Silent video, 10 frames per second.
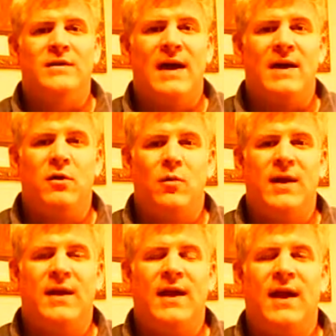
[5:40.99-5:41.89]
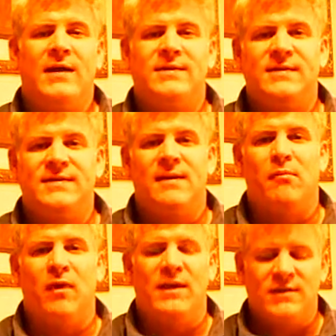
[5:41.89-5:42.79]
It's how do you read a case and
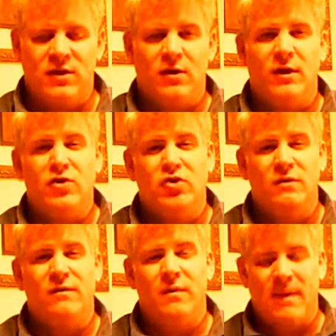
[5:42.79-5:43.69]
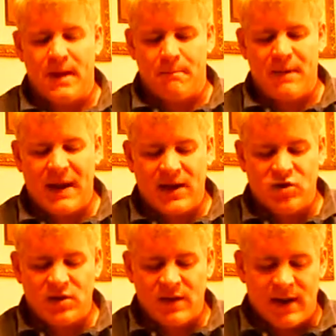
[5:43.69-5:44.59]
summarize it. You're going to shoot for about a
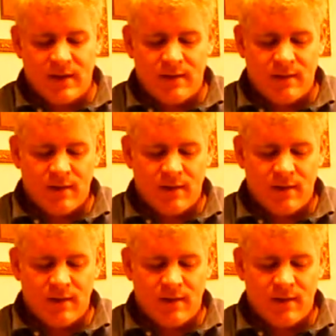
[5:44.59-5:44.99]
page in length.